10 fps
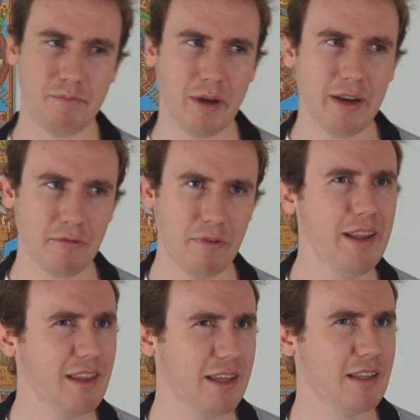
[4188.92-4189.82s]
But it
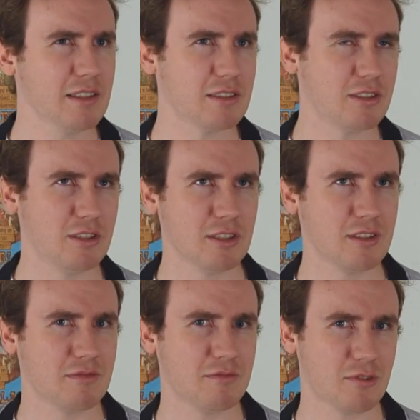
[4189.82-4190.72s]
really is
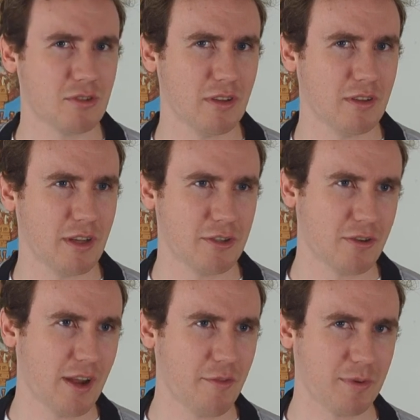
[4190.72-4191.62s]
just a
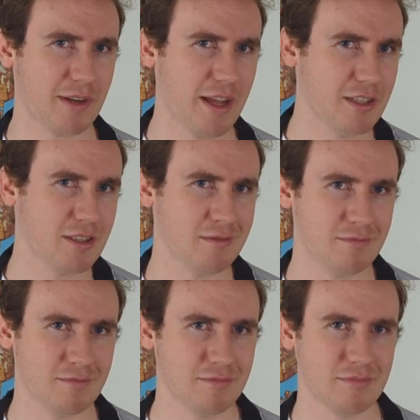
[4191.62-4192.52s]

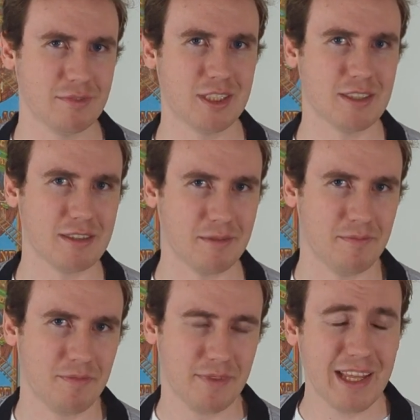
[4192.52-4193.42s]
transportation
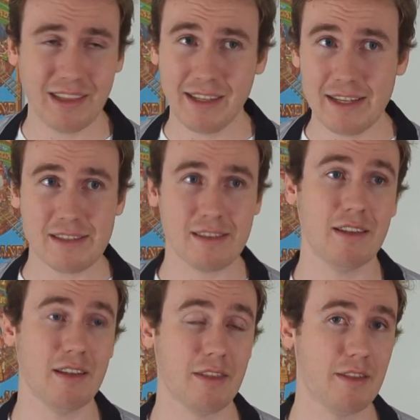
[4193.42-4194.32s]
system. At least
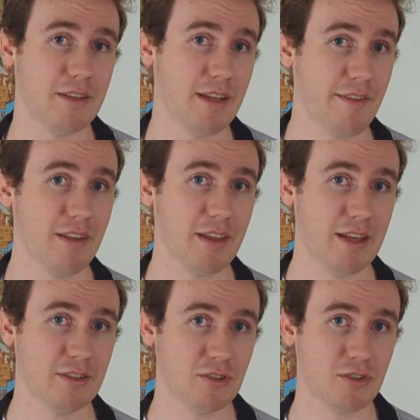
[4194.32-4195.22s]
the
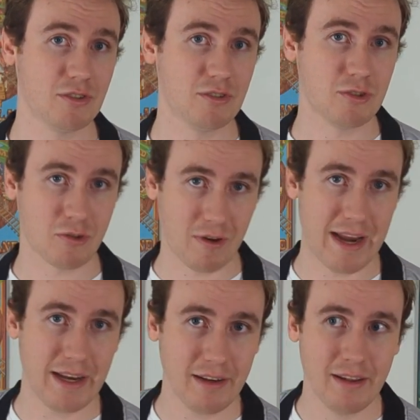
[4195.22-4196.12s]
Disneyland
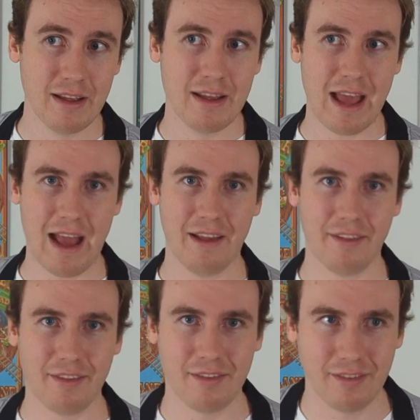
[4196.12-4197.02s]
train
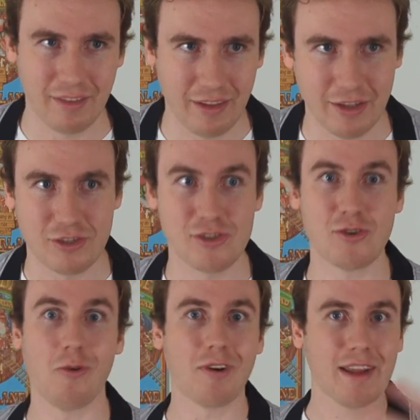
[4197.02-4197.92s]
has a
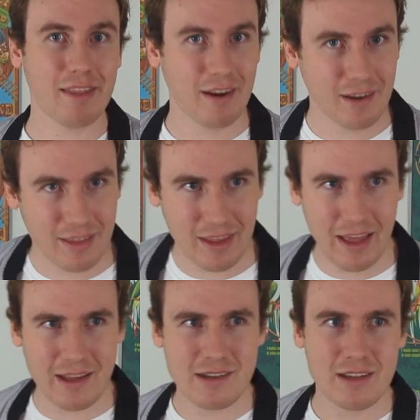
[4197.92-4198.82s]
story there at the
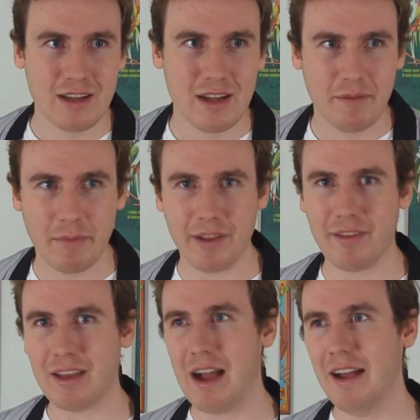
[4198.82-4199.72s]
end, but
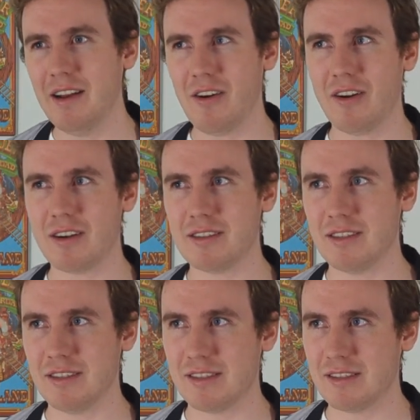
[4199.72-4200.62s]
it's kind of hard
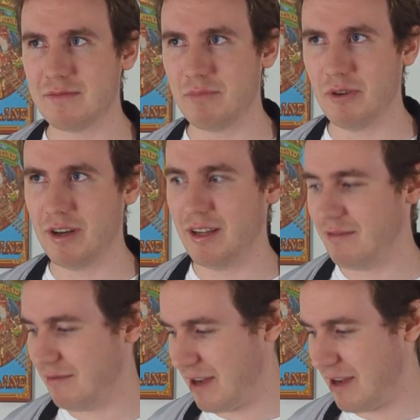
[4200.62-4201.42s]
to put it